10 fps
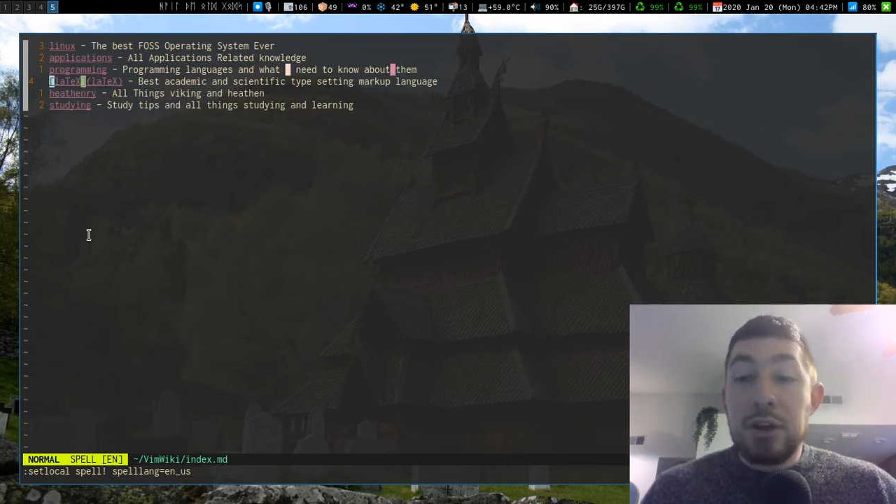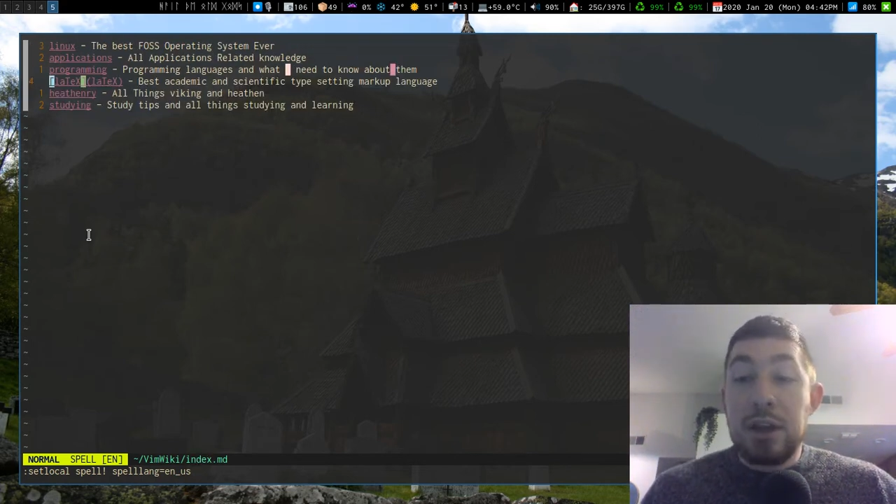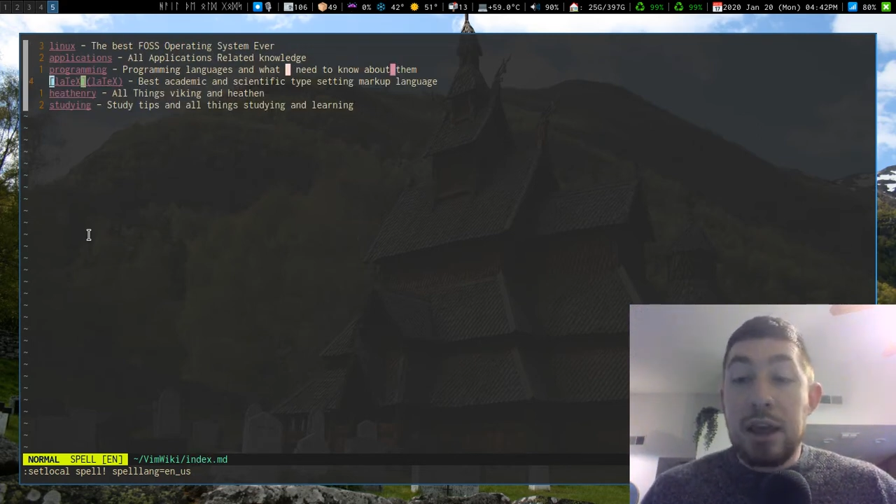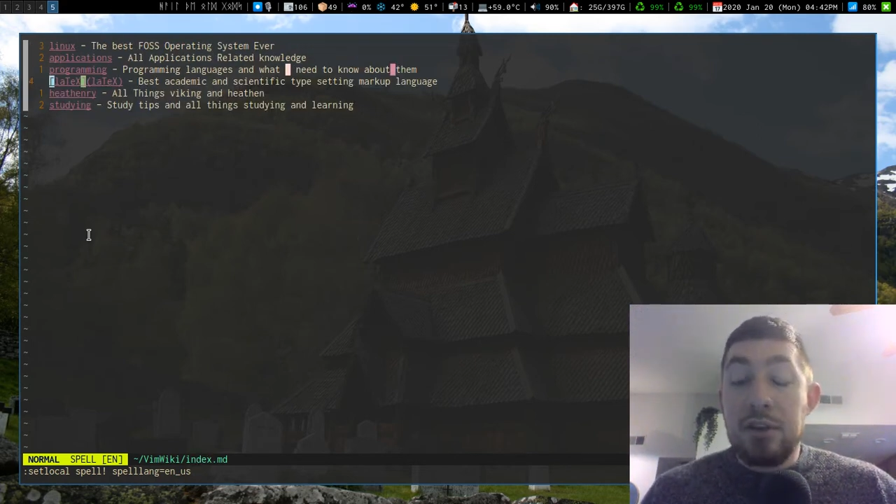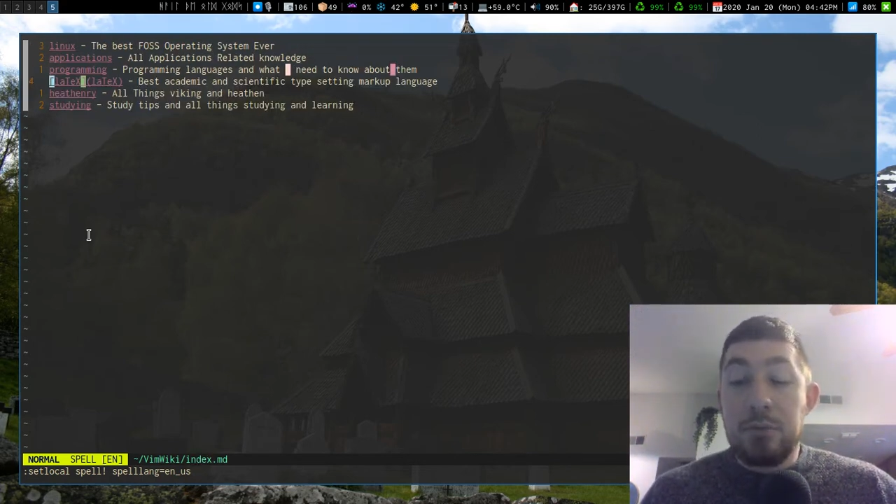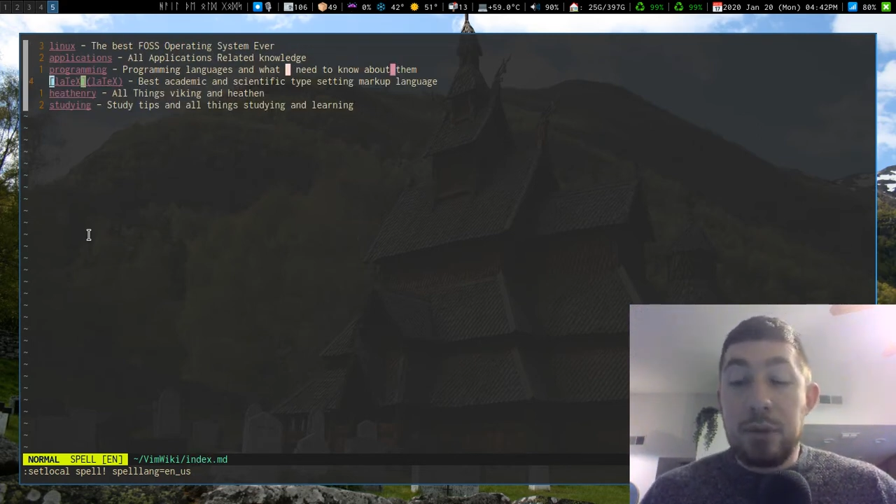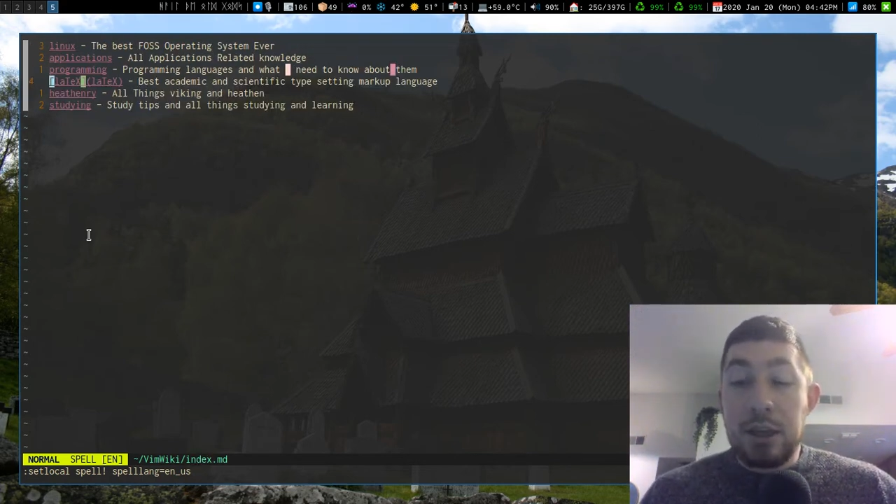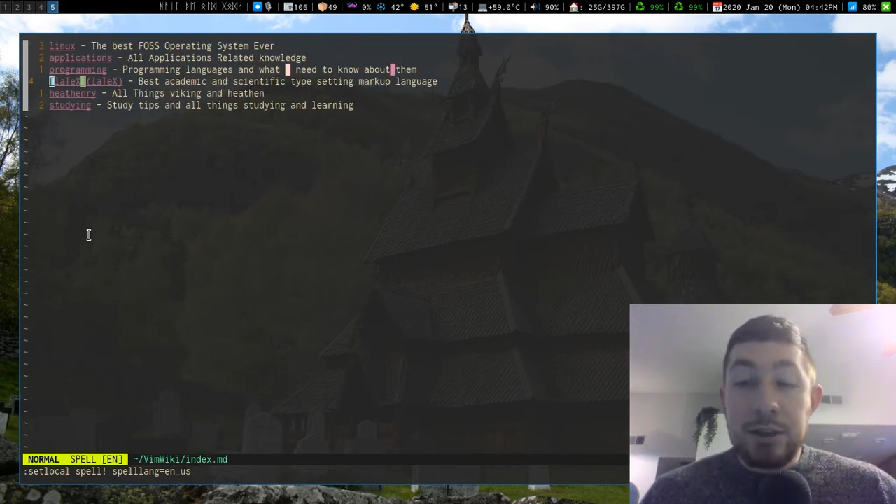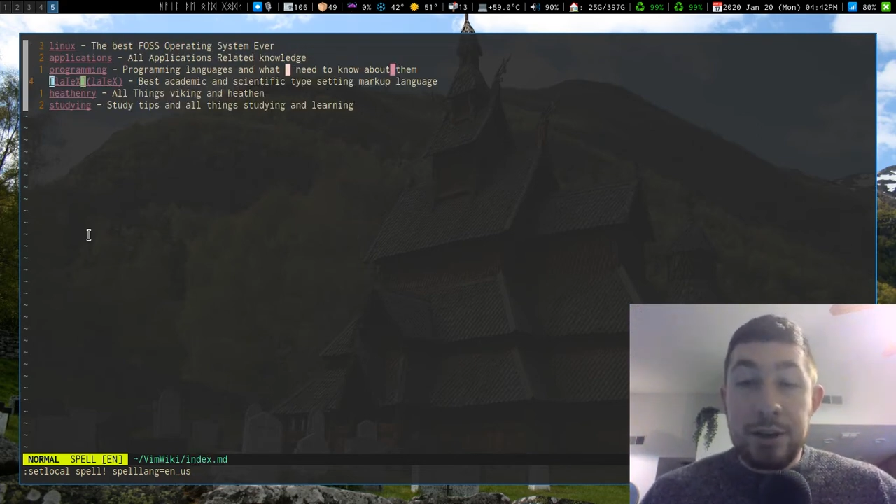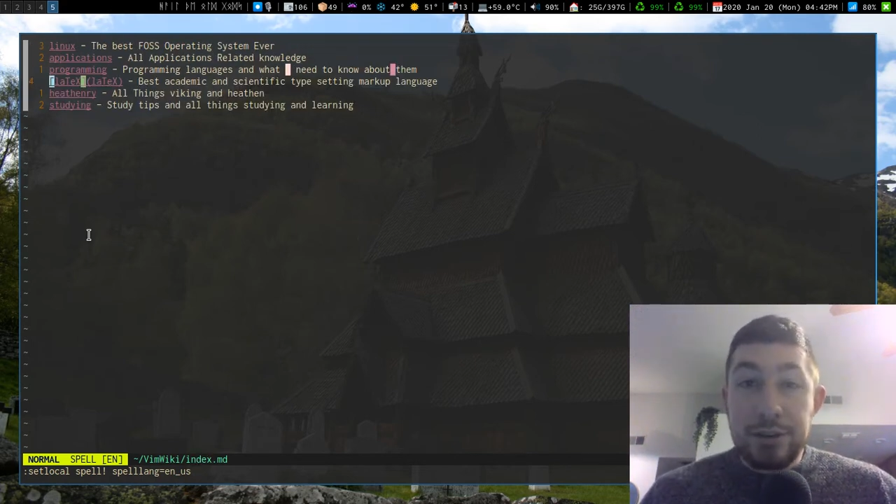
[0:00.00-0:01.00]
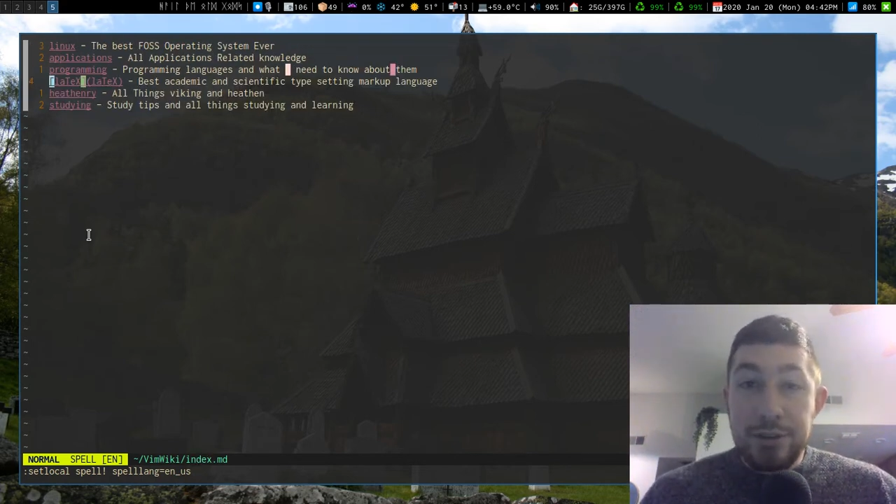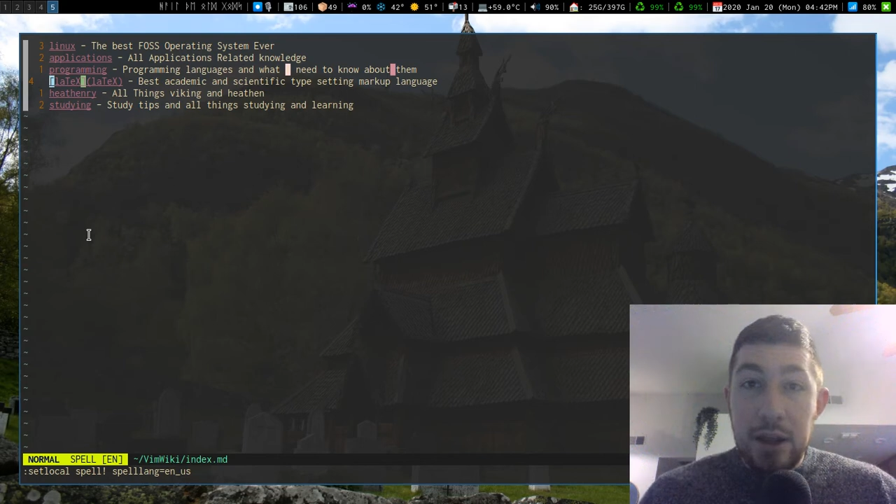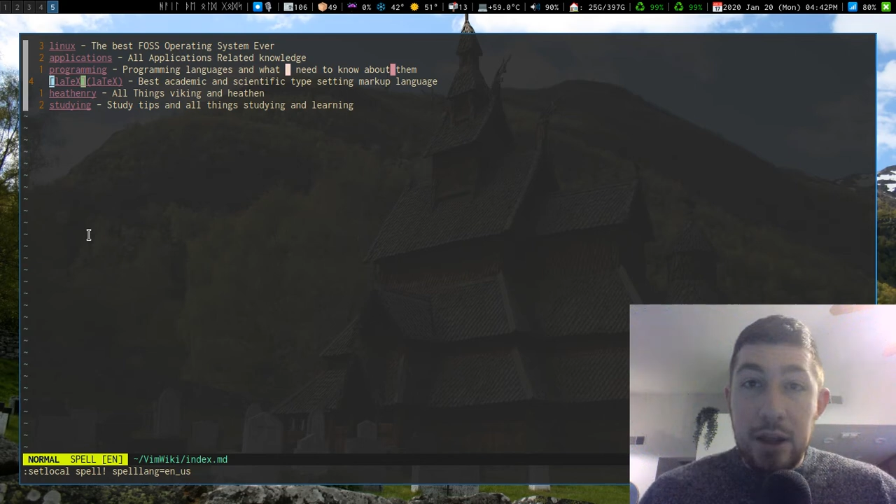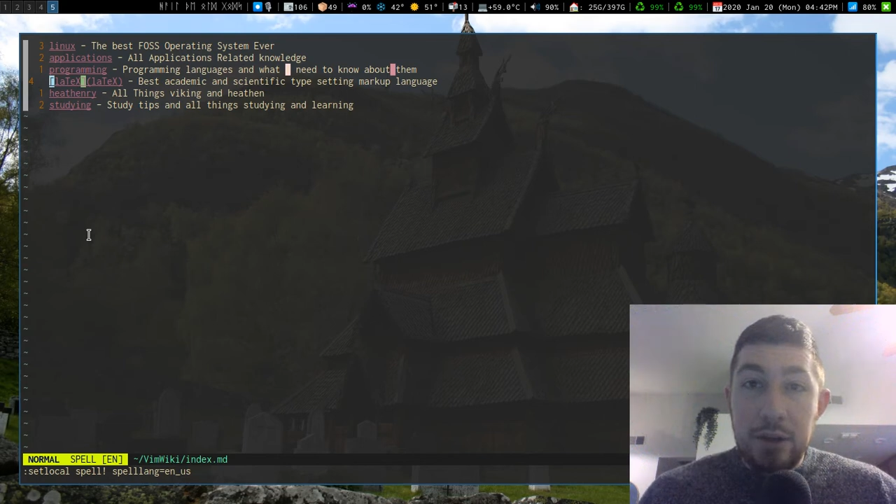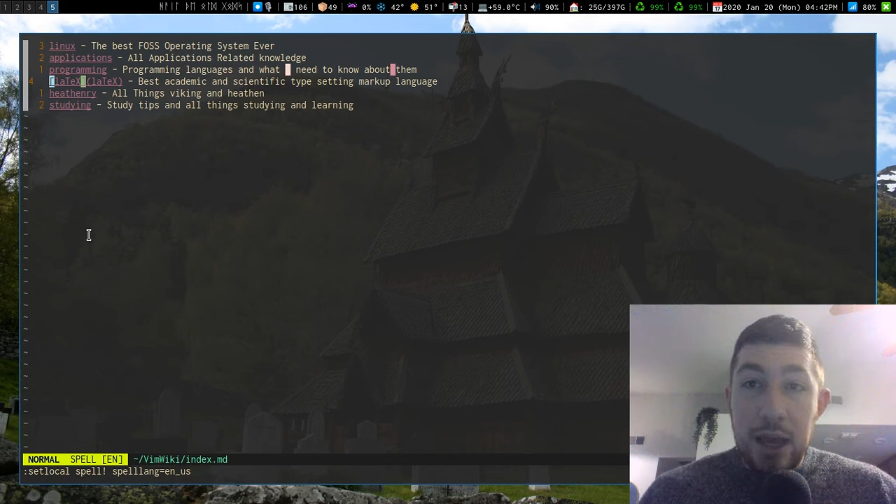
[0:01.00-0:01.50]
to have my index
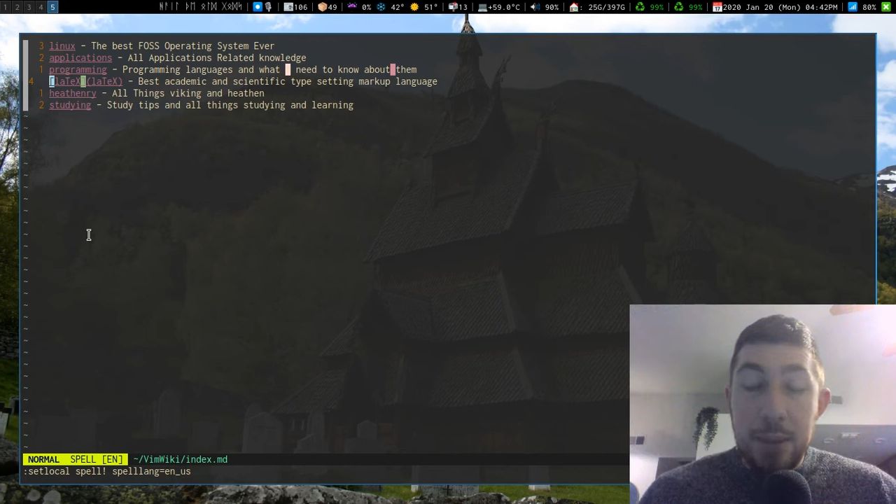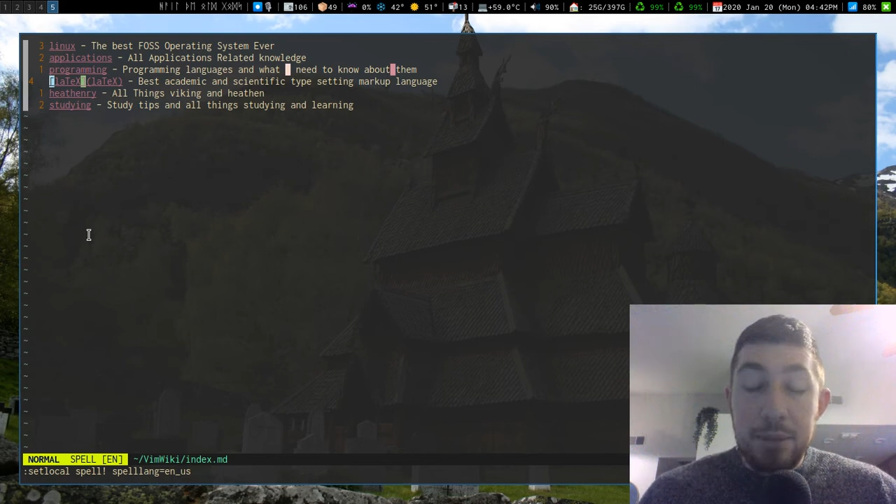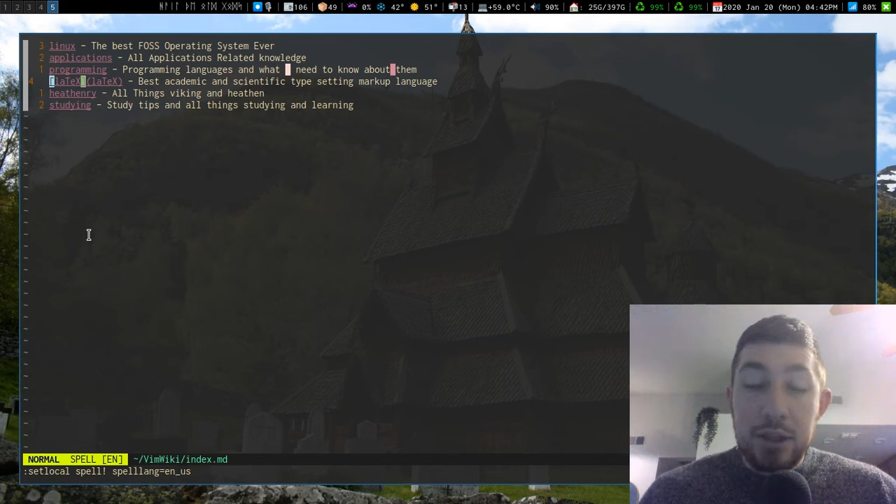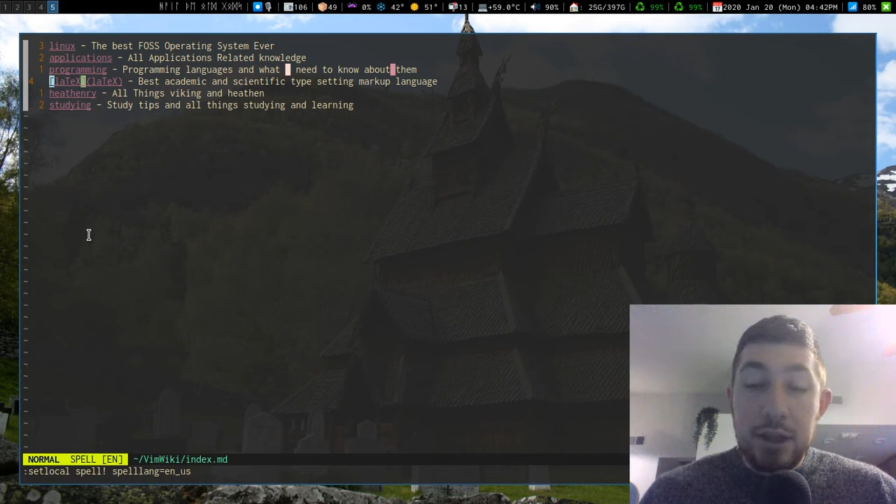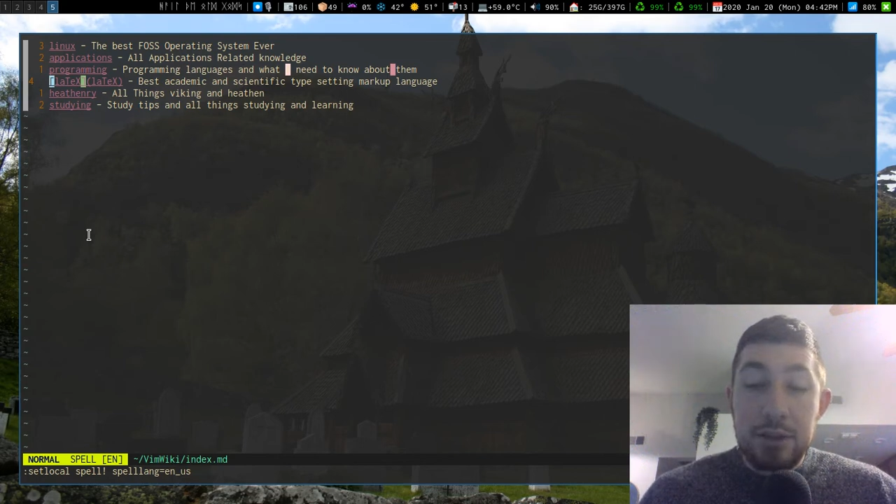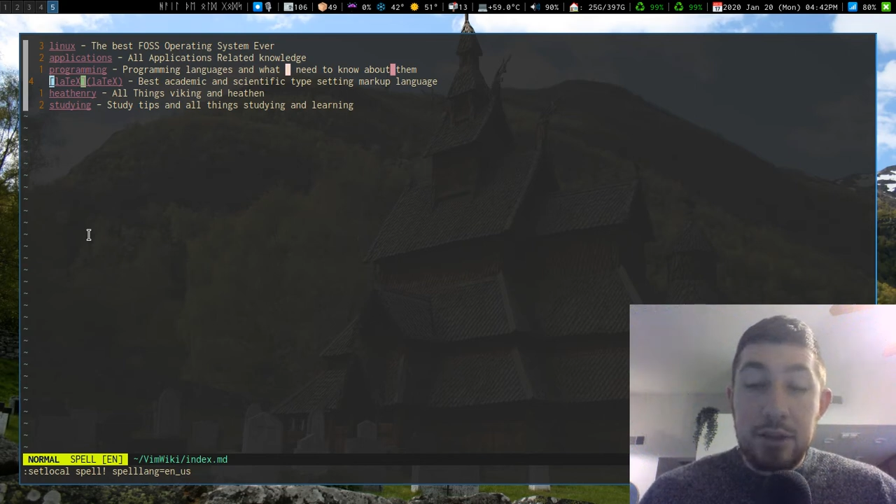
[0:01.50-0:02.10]
file capitalized to